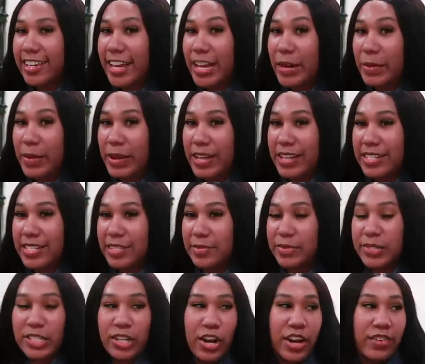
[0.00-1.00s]
Anyways,
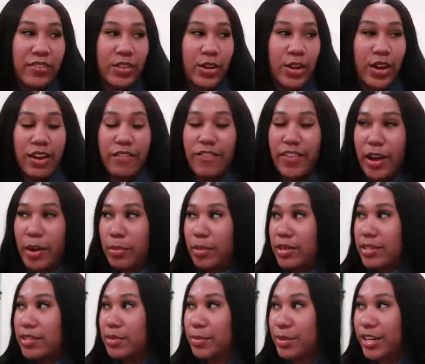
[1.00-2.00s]
sorry if you hear our
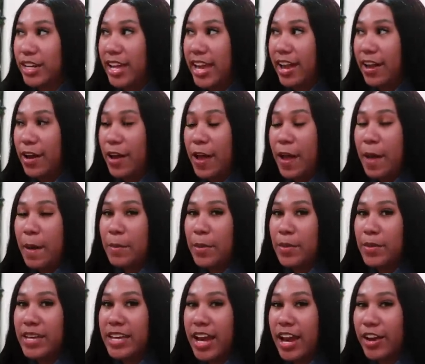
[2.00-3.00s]
fireplace be loud,
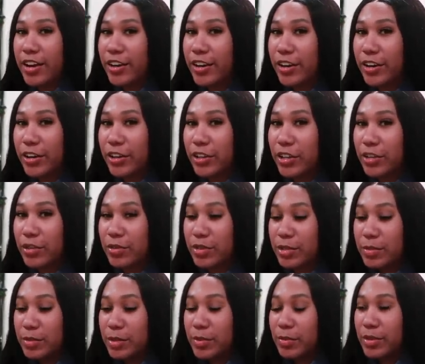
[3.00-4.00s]
but we got her an early
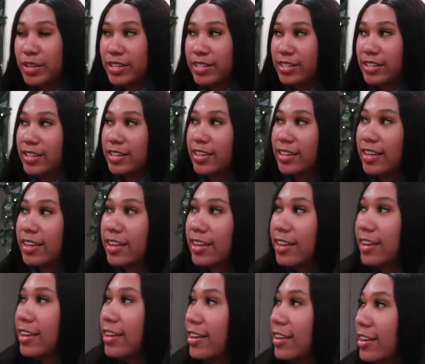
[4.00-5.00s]
Christmas present.
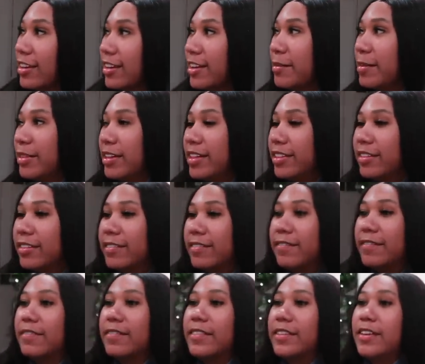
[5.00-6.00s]
Come here, Layla.
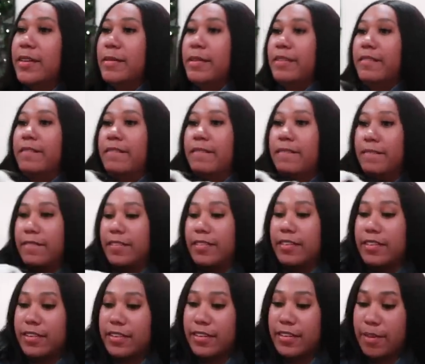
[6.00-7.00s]
Come here.
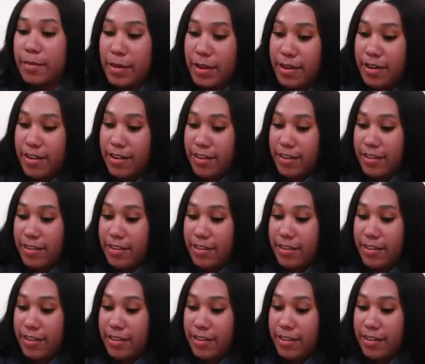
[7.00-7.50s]
Come here.